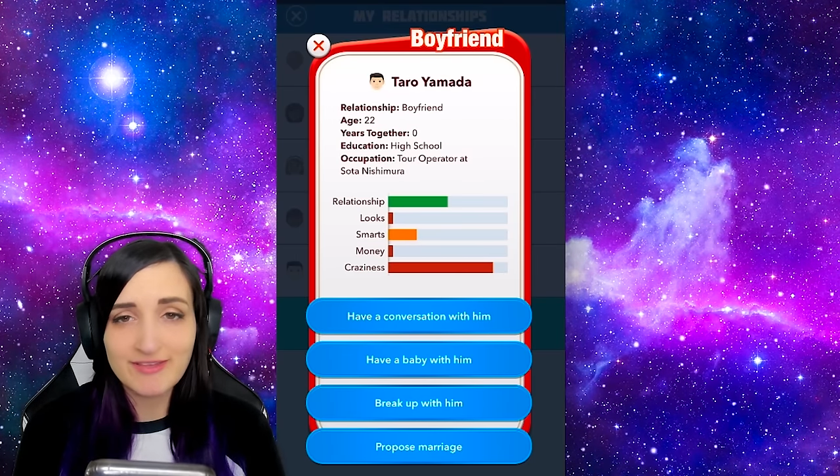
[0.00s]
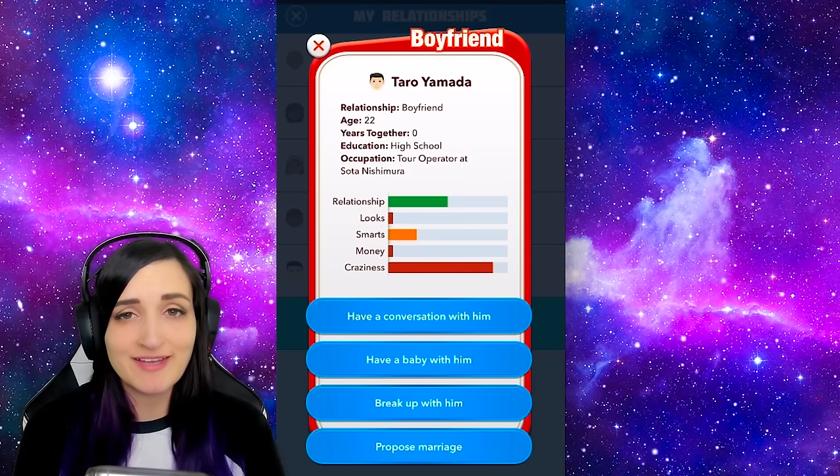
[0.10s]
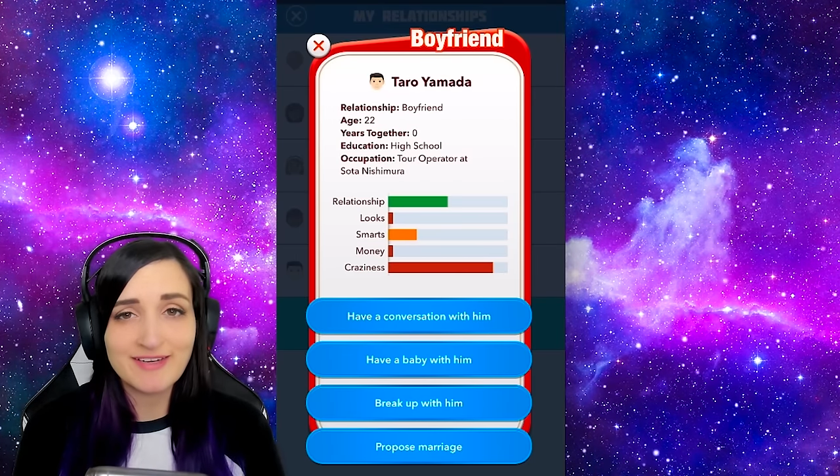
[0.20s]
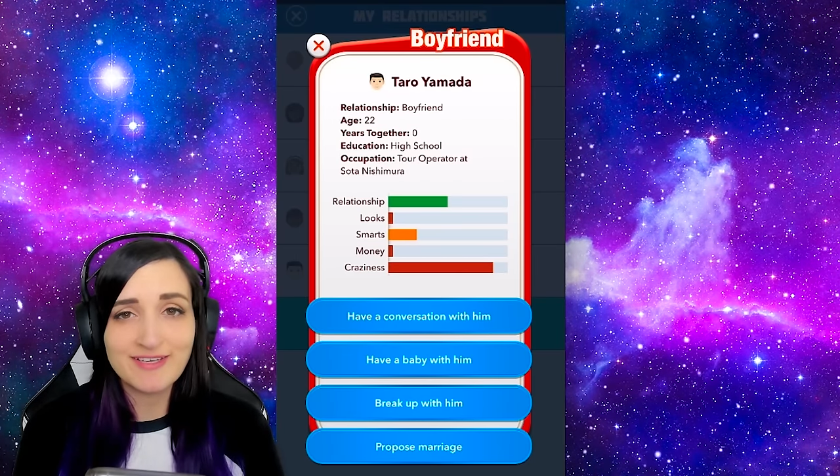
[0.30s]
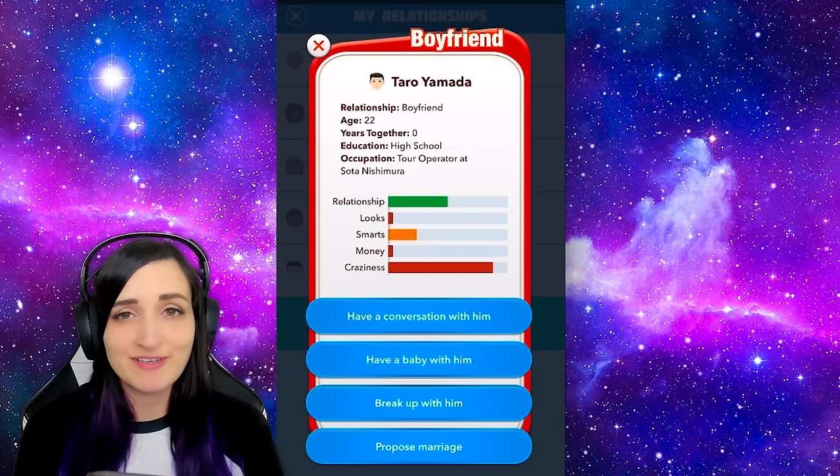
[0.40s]

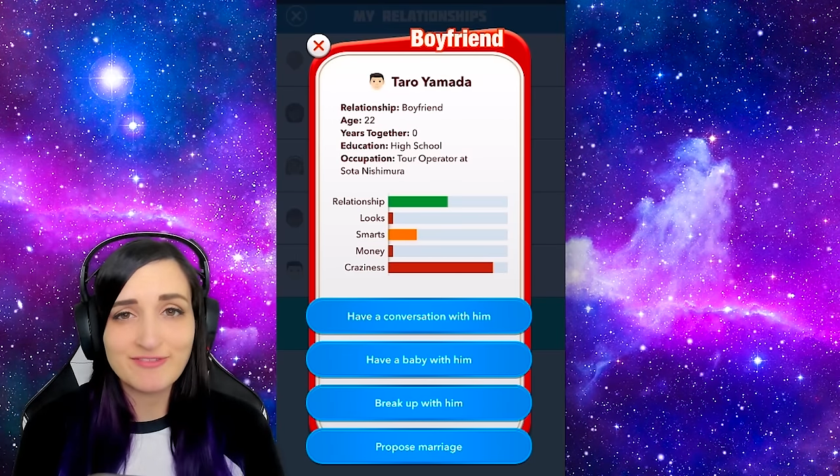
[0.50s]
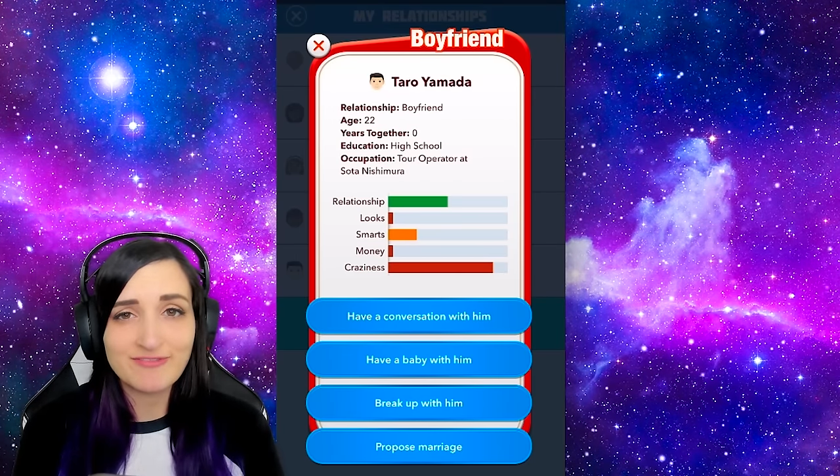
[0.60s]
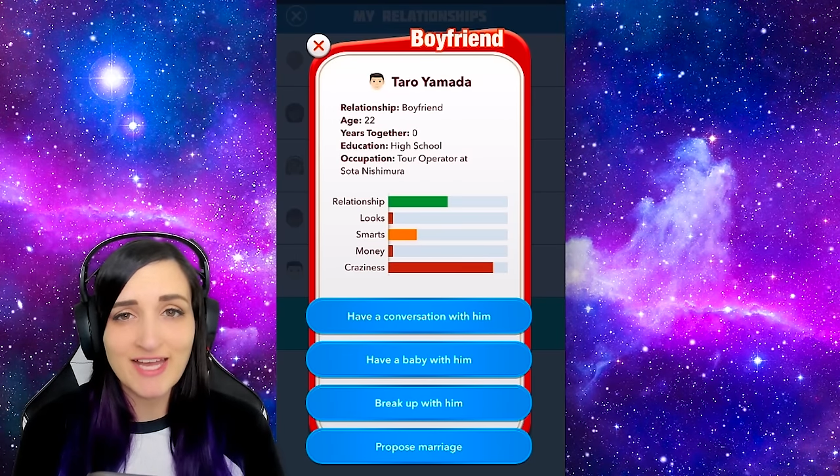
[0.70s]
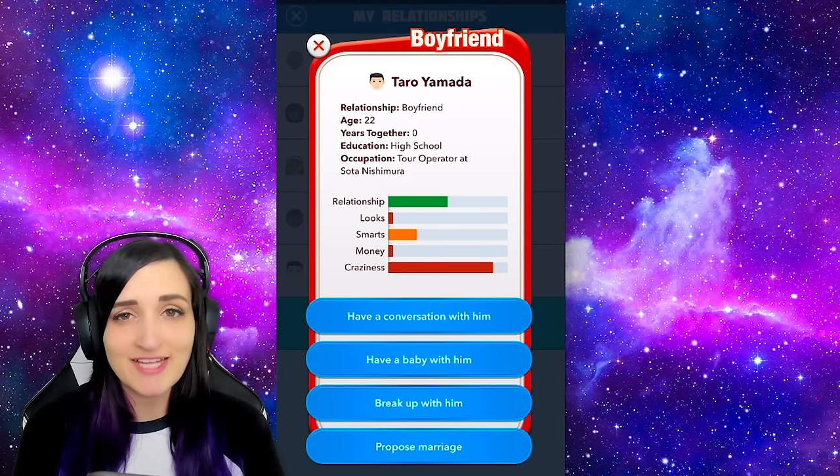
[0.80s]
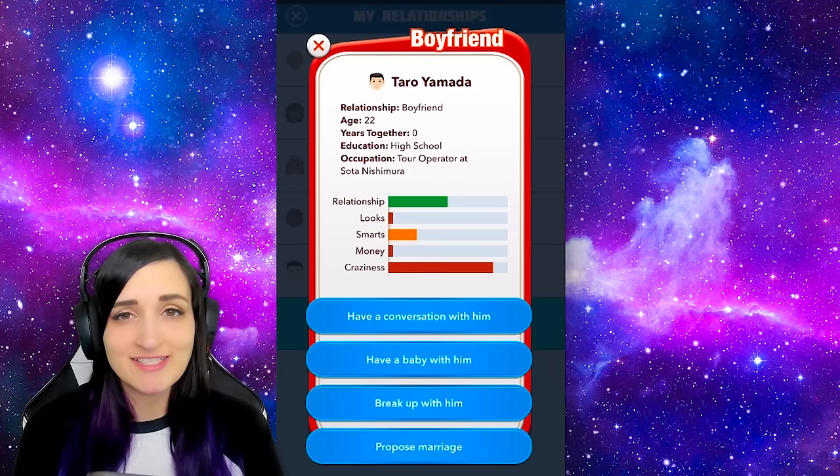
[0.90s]
then if
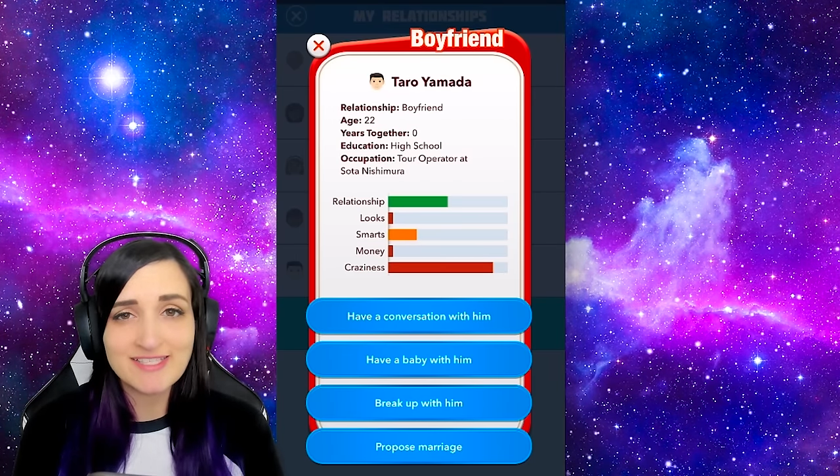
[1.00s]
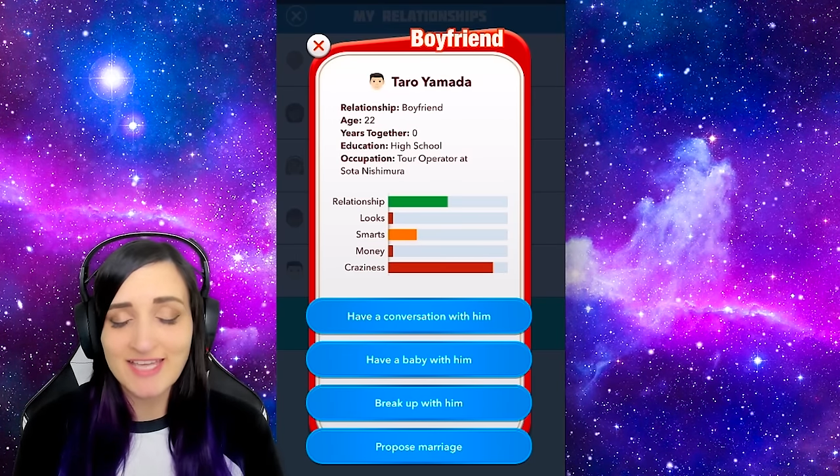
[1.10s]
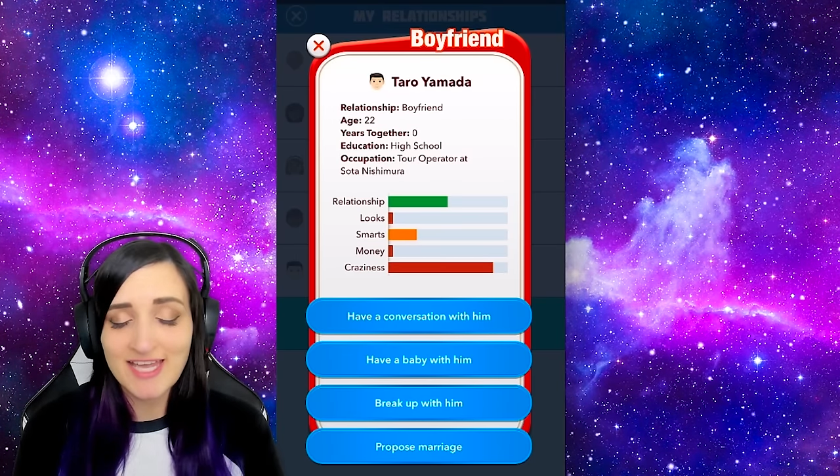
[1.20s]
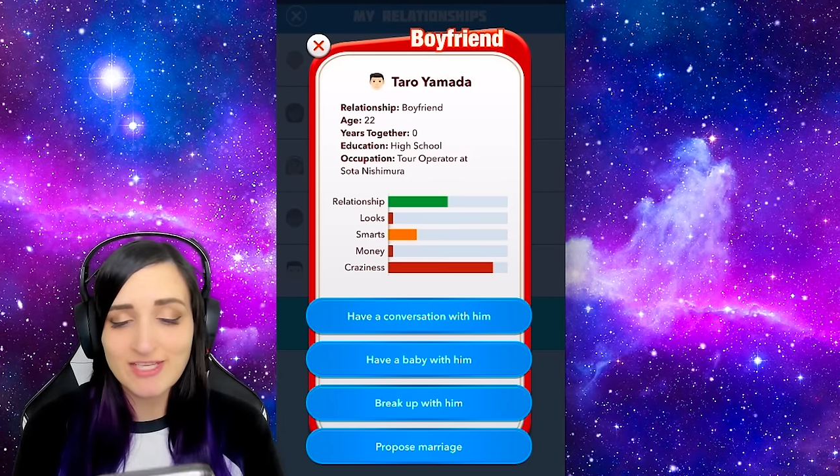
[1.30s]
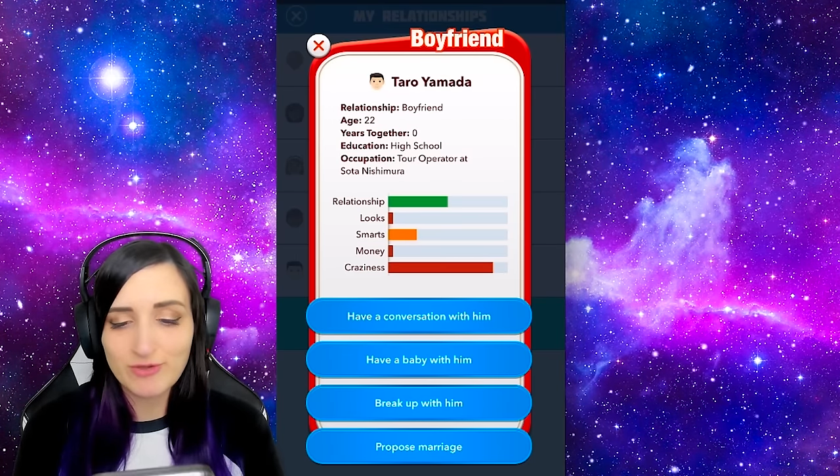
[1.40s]
that's the
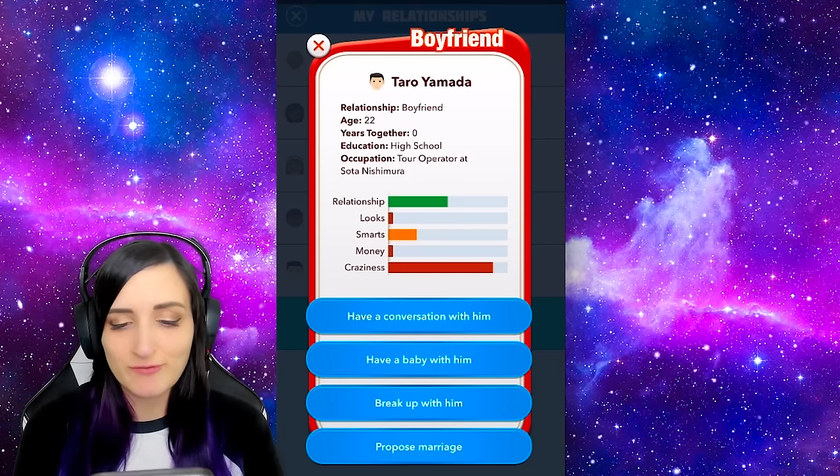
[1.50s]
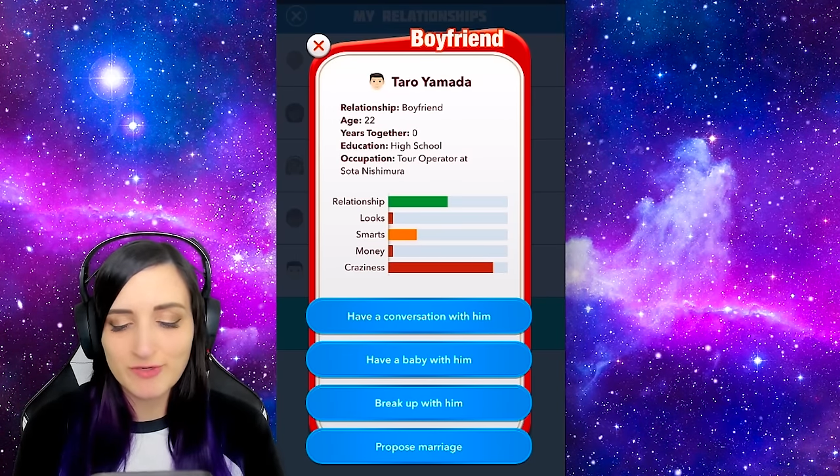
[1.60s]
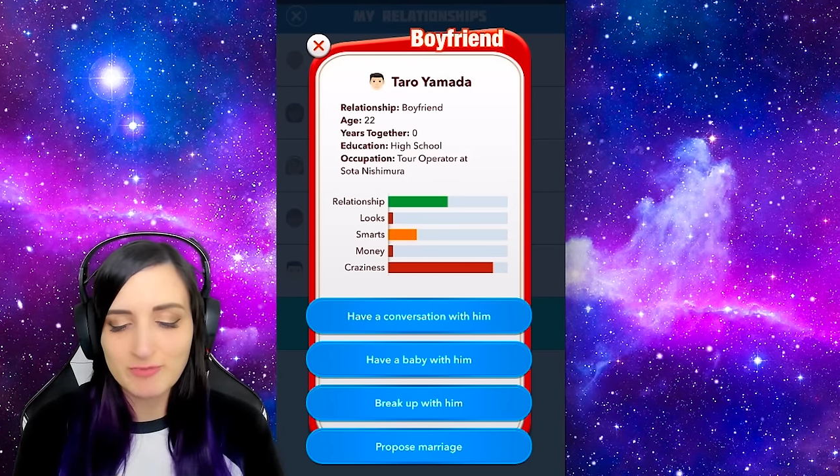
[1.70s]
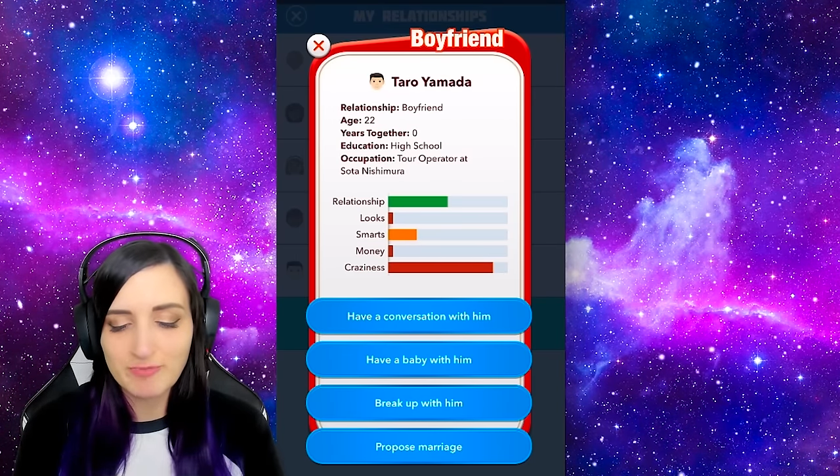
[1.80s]
case over in